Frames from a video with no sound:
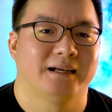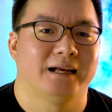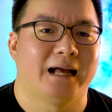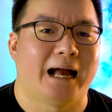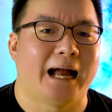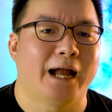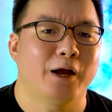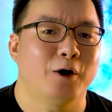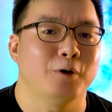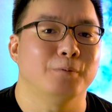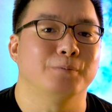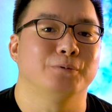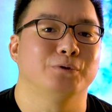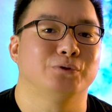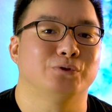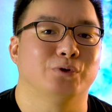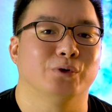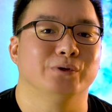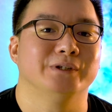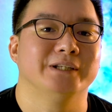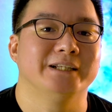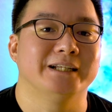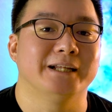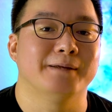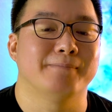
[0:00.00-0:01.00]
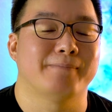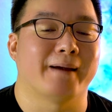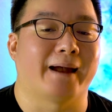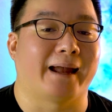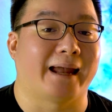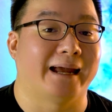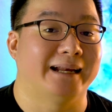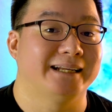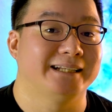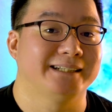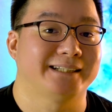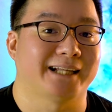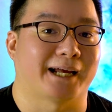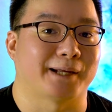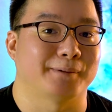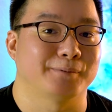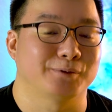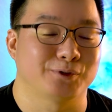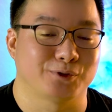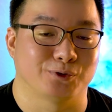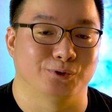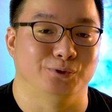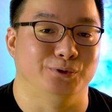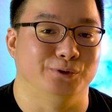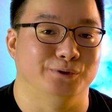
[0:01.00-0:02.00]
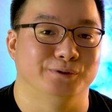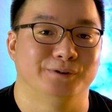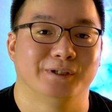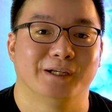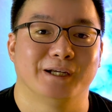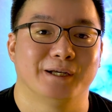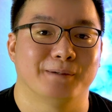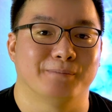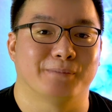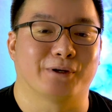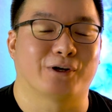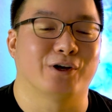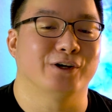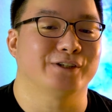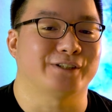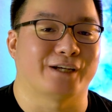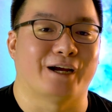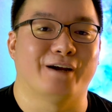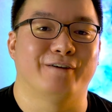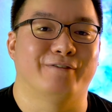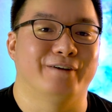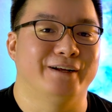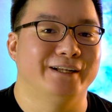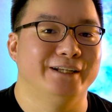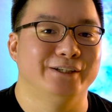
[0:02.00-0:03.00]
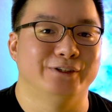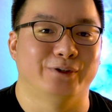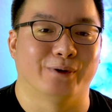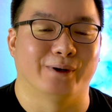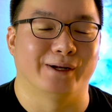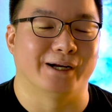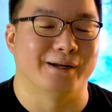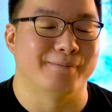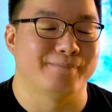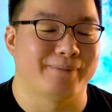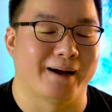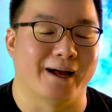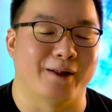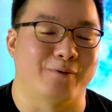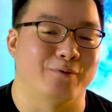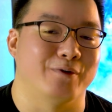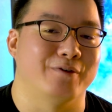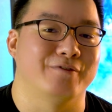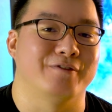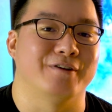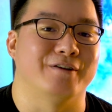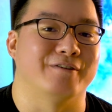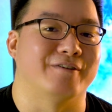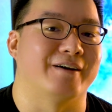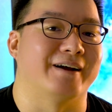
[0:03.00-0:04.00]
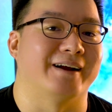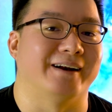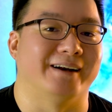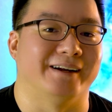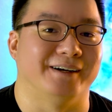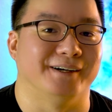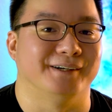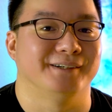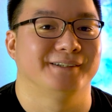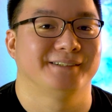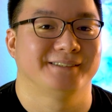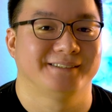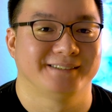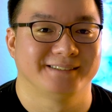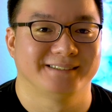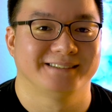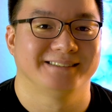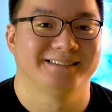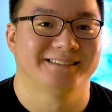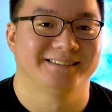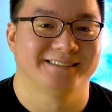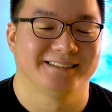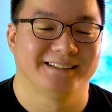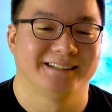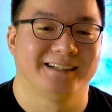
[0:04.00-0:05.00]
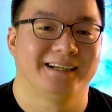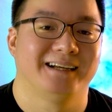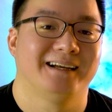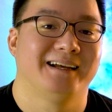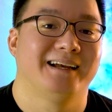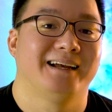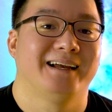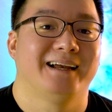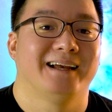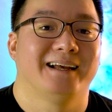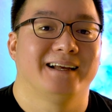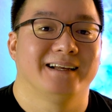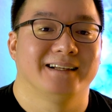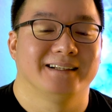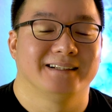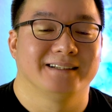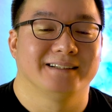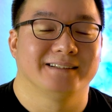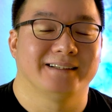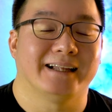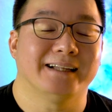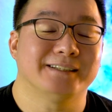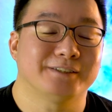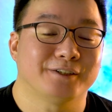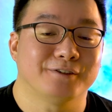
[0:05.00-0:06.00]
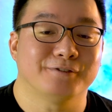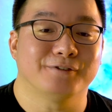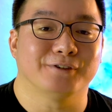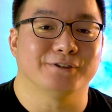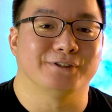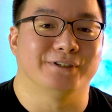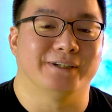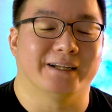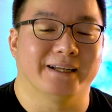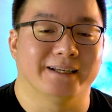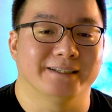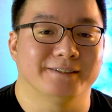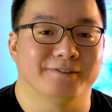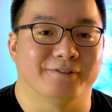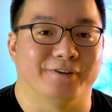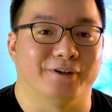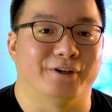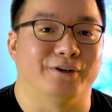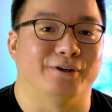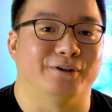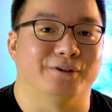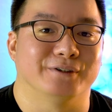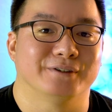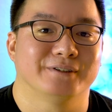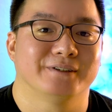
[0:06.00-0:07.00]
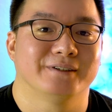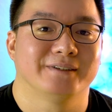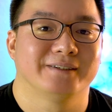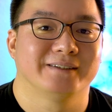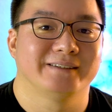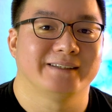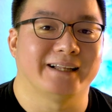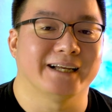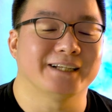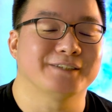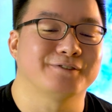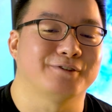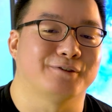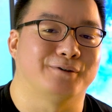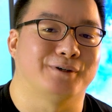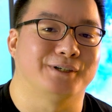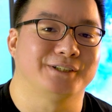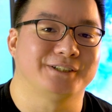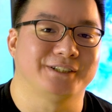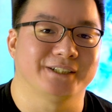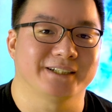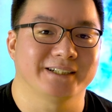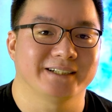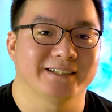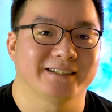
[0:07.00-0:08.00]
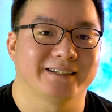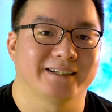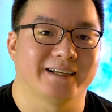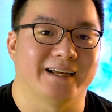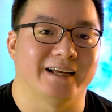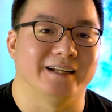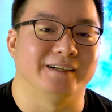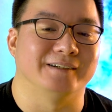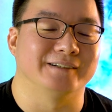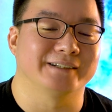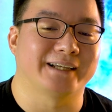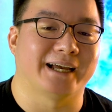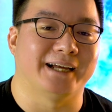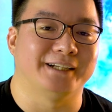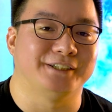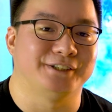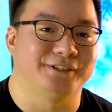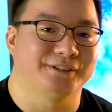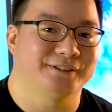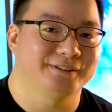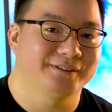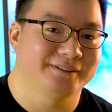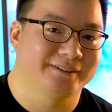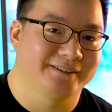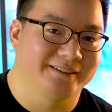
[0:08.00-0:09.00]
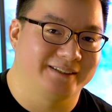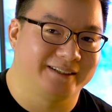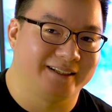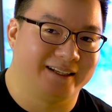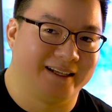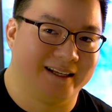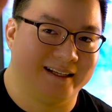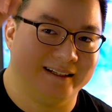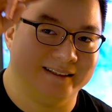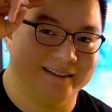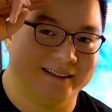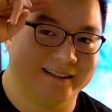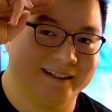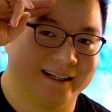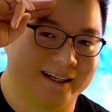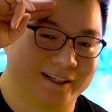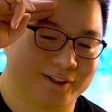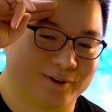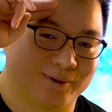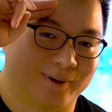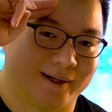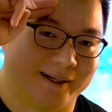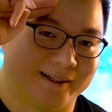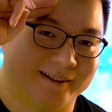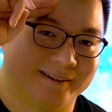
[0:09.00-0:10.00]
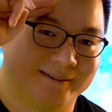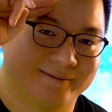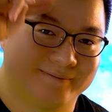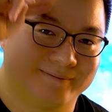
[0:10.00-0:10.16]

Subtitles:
I hope you don't need it back anytime soon, because I really don't want to part with it right now. That's all for today's video. Thanks for watching, and I'll catch you in the next one.